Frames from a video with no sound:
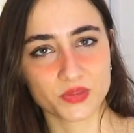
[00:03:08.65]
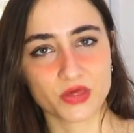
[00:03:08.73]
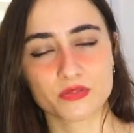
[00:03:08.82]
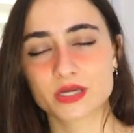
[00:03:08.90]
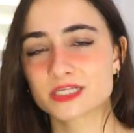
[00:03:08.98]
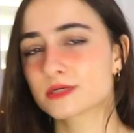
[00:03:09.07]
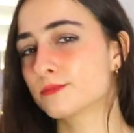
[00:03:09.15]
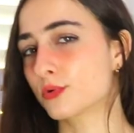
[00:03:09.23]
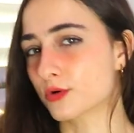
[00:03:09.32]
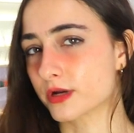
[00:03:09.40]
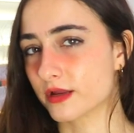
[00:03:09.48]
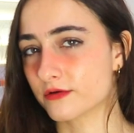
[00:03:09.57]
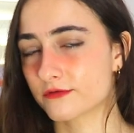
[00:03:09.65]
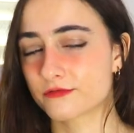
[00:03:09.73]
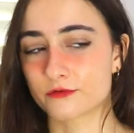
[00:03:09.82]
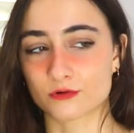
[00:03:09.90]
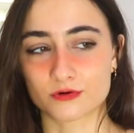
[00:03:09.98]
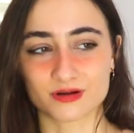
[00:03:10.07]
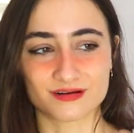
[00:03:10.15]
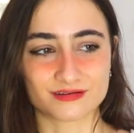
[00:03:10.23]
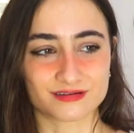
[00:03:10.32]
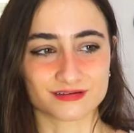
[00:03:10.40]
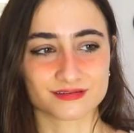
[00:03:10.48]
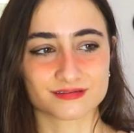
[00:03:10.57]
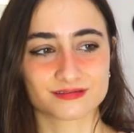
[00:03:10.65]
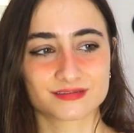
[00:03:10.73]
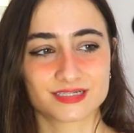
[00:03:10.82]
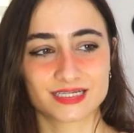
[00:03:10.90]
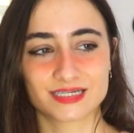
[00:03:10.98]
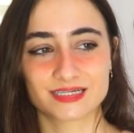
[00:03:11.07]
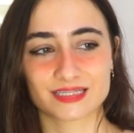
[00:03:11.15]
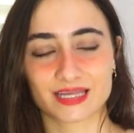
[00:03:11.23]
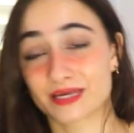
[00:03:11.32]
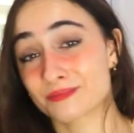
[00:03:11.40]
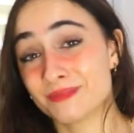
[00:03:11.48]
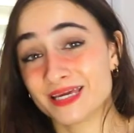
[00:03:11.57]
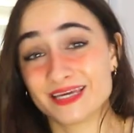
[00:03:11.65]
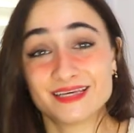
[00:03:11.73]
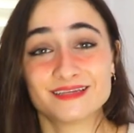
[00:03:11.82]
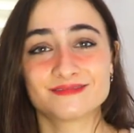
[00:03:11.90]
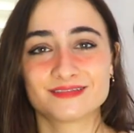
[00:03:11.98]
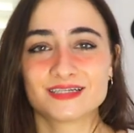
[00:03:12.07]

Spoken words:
I think it's important for girls like me